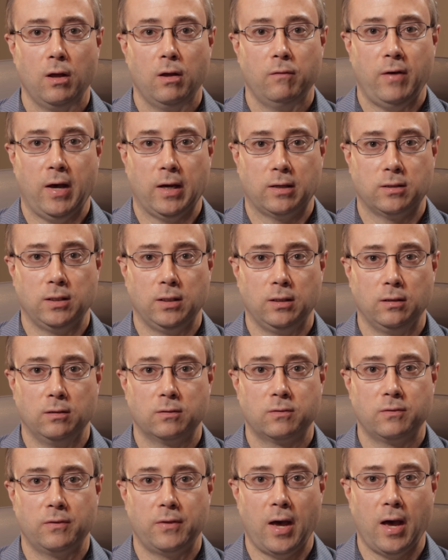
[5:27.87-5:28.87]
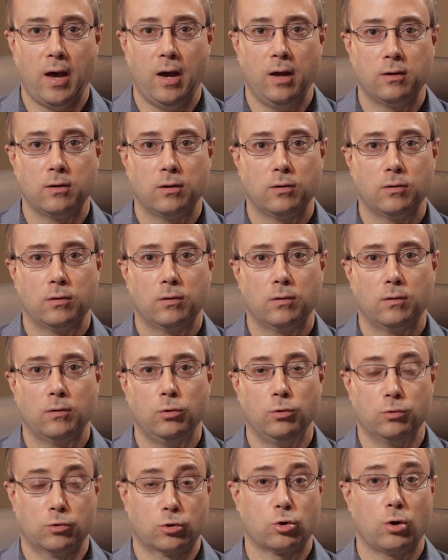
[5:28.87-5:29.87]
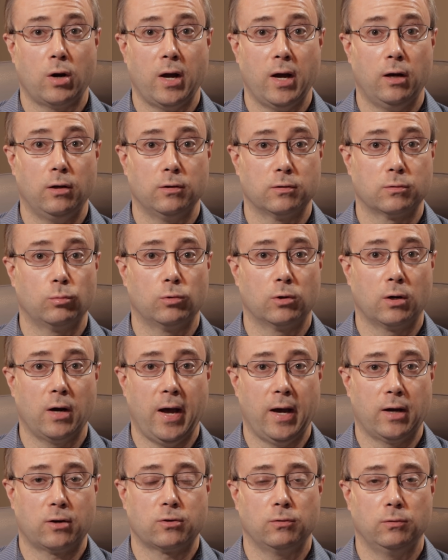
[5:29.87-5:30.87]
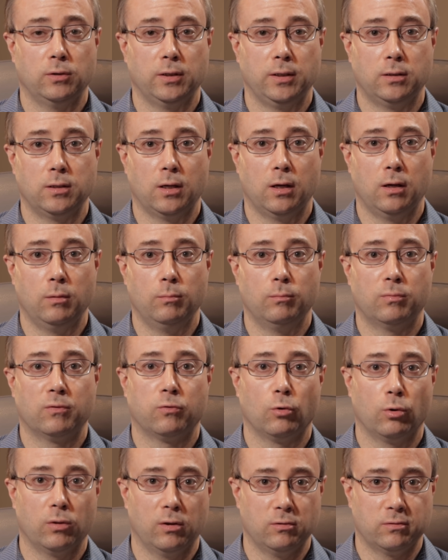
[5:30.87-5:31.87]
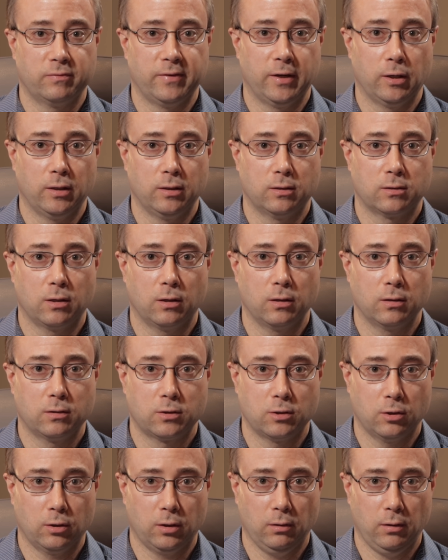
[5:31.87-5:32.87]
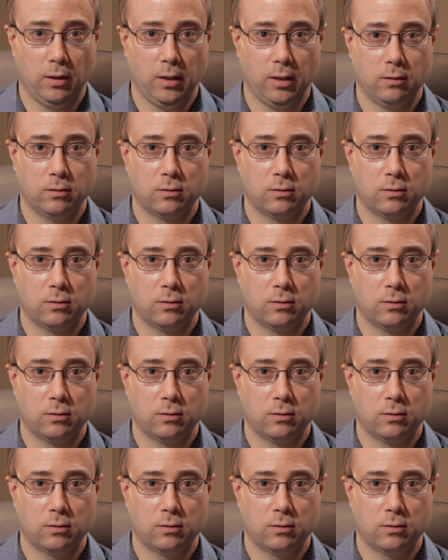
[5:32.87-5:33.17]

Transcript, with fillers: vaccines that whose trials were actually done before those variants started circulating.